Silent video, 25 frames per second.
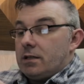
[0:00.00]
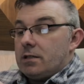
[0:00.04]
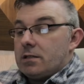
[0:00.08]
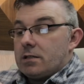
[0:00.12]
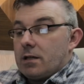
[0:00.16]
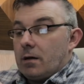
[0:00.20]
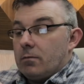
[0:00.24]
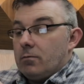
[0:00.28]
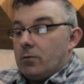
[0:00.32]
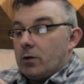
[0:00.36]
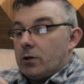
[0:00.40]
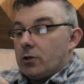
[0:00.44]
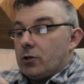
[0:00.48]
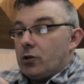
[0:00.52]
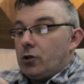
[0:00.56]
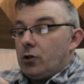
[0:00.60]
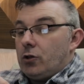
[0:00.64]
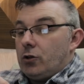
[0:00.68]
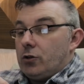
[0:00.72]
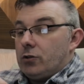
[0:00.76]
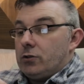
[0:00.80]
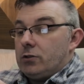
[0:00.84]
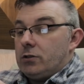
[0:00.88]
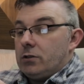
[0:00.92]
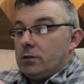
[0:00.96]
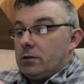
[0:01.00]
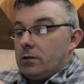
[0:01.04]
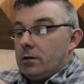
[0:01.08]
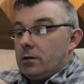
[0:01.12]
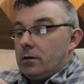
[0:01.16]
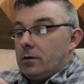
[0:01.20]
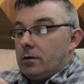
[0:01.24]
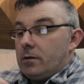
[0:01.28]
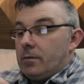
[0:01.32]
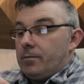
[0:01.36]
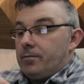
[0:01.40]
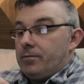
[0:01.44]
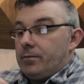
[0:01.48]
that someone could
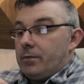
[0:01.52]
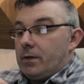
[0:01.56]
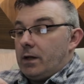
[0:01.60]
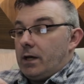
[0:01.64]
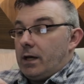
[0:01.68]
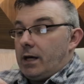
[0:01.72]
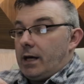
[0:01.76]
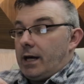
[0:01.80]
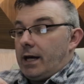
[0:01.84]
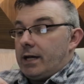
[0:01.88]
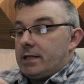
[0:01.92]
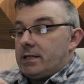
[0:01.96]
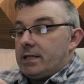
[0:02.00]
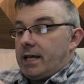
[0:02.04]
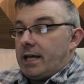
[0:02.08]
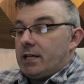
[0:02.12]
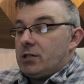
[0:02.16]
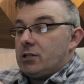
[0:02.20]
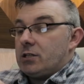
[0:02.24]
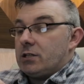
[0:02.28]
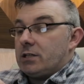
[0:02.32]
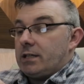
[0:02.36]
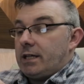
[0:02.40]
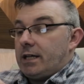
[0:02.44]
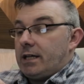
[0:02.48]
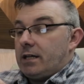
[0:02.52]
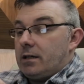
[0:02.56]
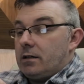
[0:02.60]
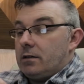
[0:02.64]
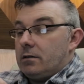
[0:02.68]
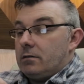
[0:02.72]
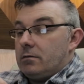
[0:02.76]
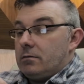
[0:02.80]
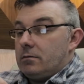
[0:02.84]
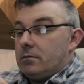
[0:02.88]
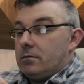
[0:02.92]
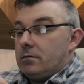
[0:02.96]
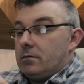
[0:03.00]
essentially
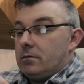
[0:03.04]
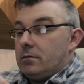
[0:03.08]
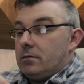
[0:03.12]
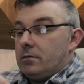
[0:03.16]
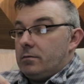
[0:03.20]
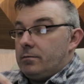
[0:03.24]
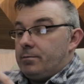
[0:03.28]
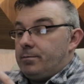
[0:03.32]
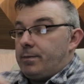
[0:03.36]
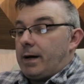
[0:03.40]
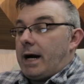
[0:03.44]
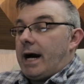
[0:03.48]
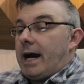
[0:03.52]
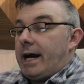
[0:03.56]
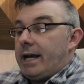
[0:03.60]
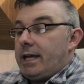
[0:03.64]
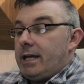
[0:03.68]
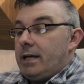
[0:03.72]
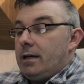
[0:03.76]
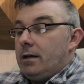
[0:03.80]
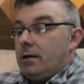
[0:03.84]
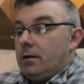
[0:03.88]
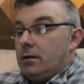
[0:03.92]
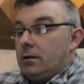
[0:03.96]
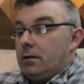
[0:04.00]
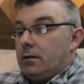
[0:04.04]
buy,